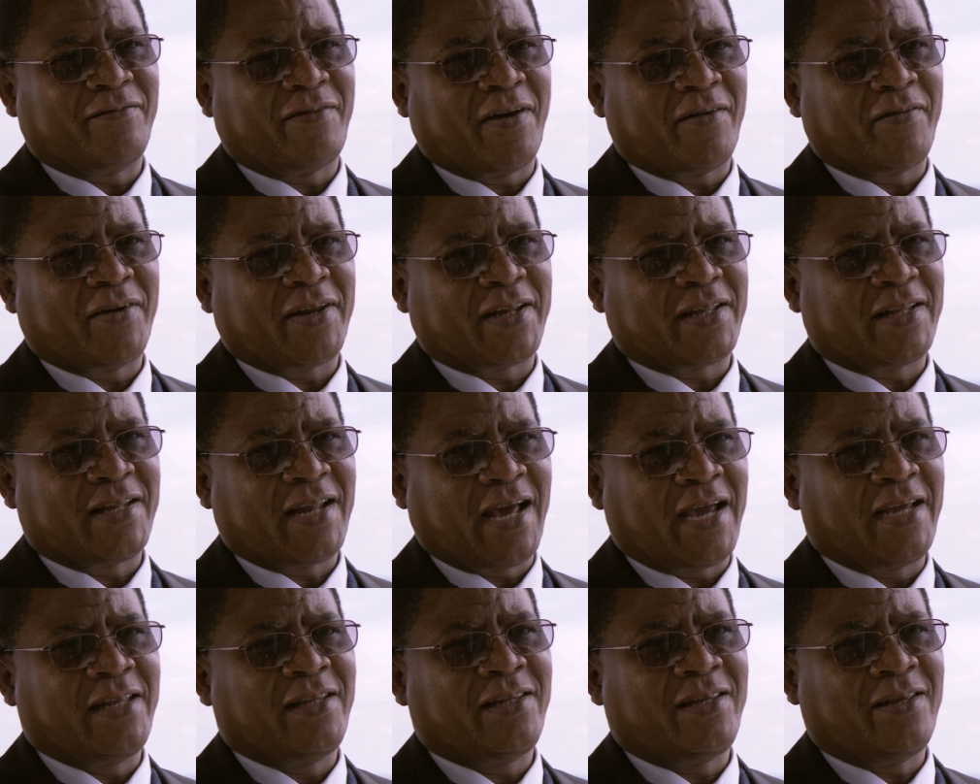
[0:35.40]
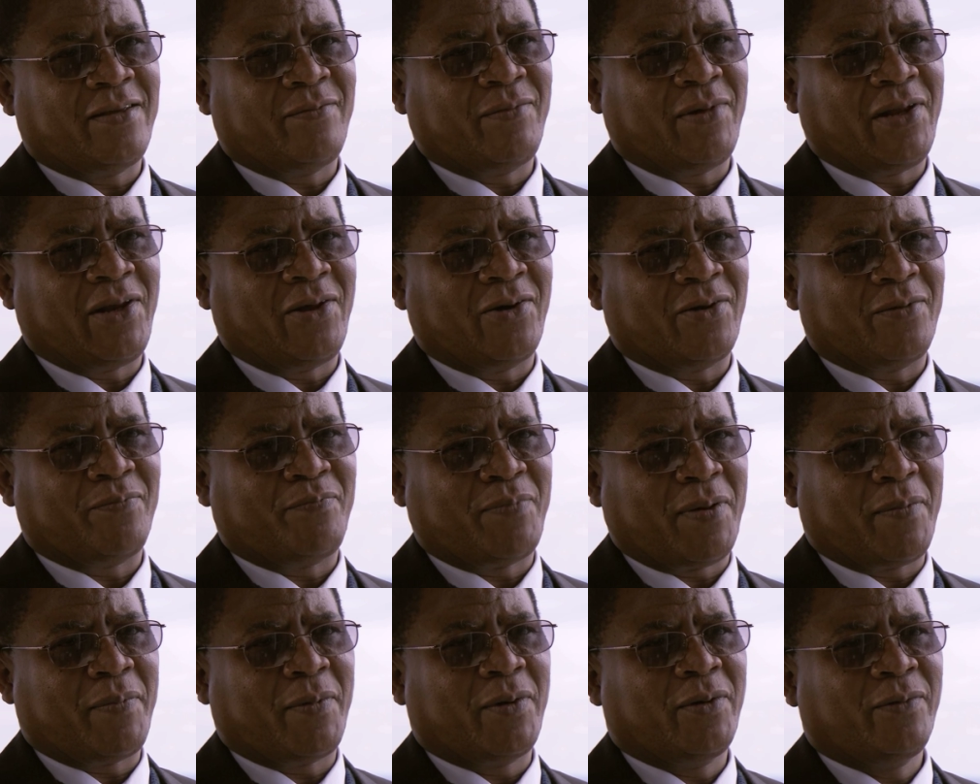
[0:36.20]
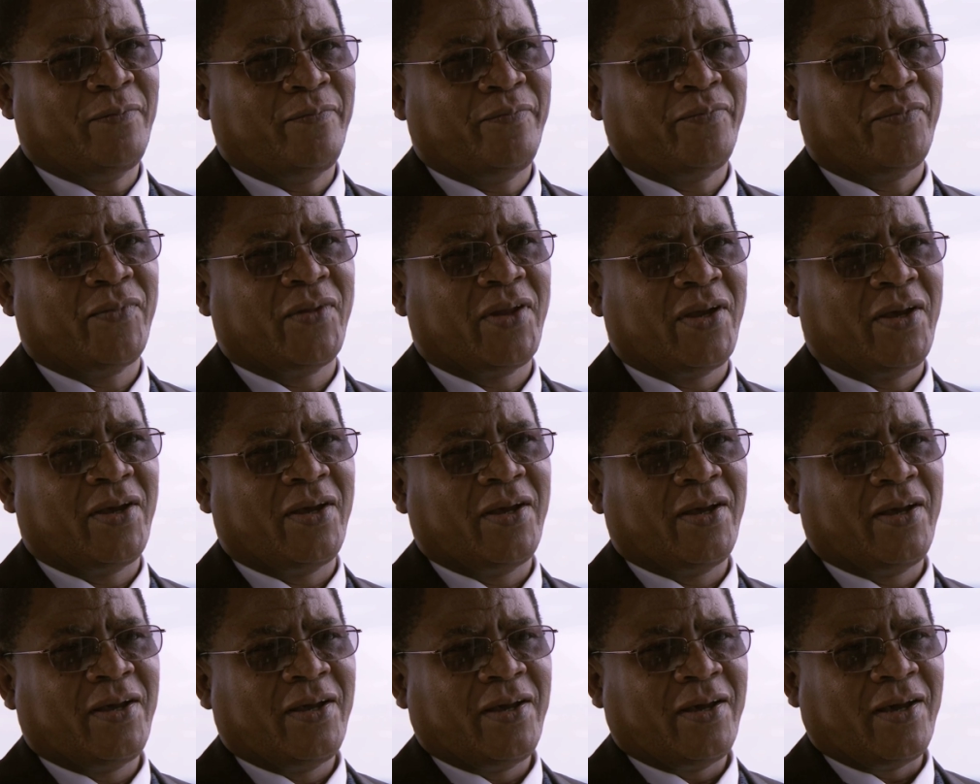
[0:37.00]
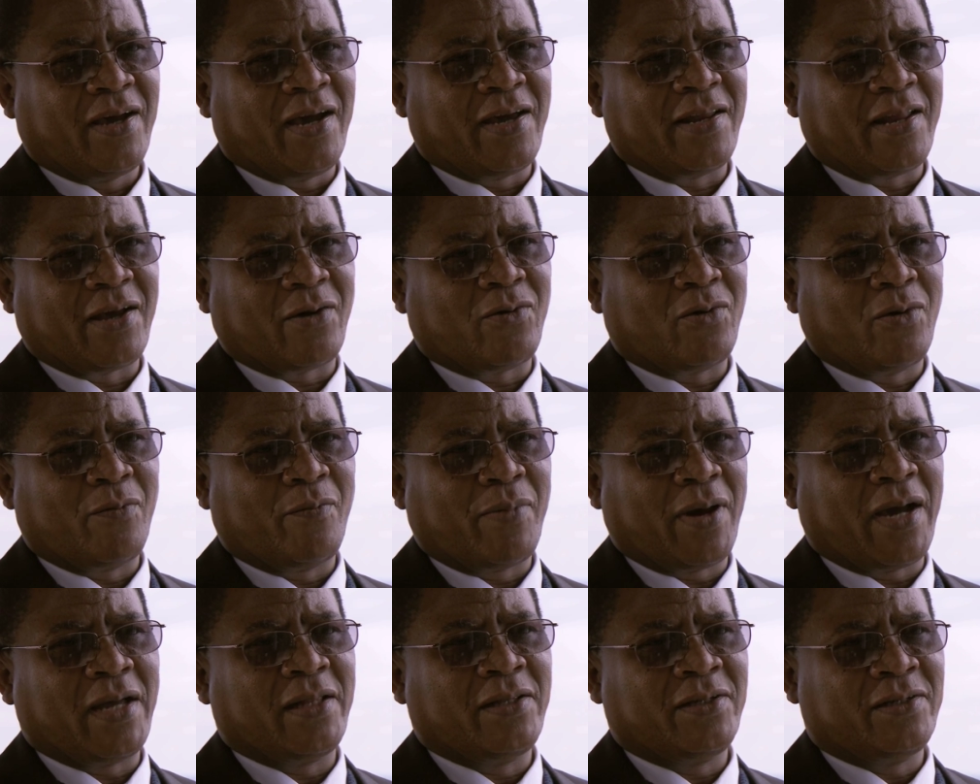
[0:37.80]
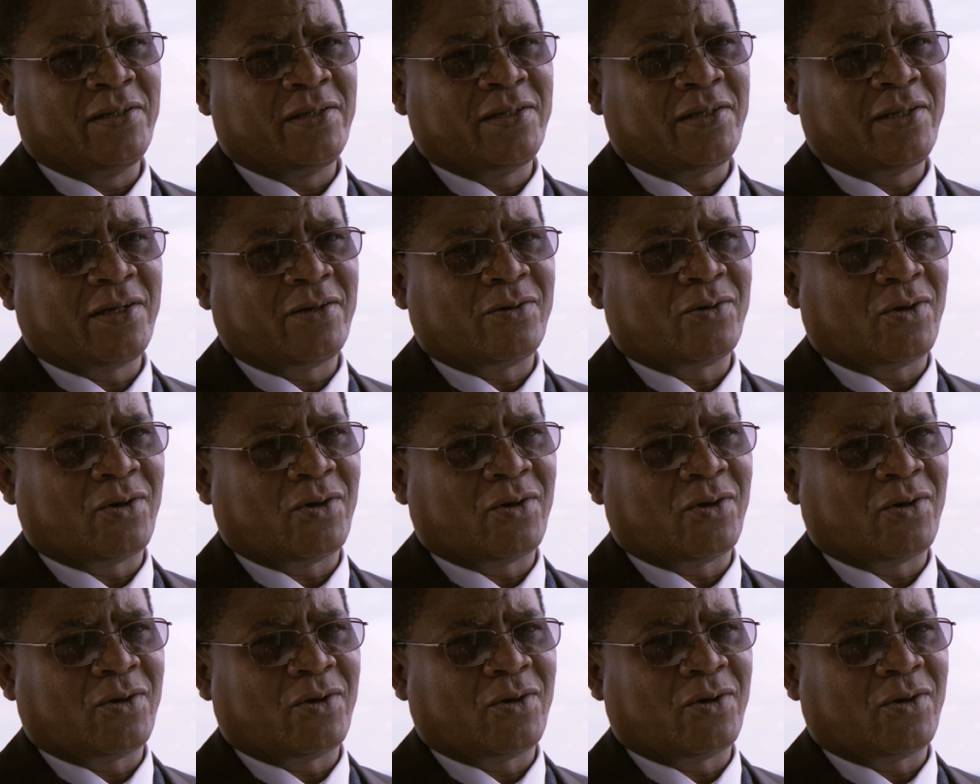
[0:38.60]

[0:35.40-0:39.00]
590 million people and a combined